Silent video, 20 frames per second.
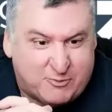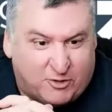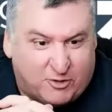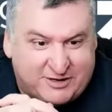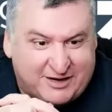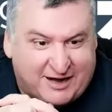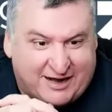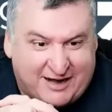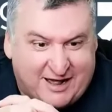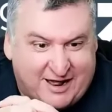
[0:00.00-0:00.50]
Or
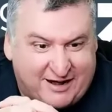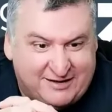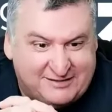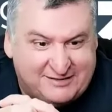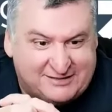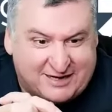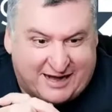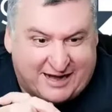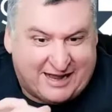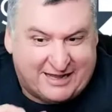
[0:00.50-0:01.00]
did I
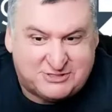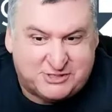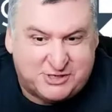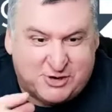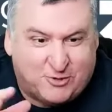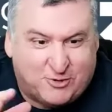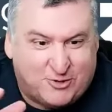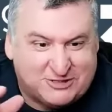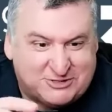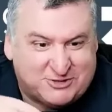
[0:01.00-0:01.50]
answer
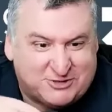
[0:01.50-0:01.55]
your question?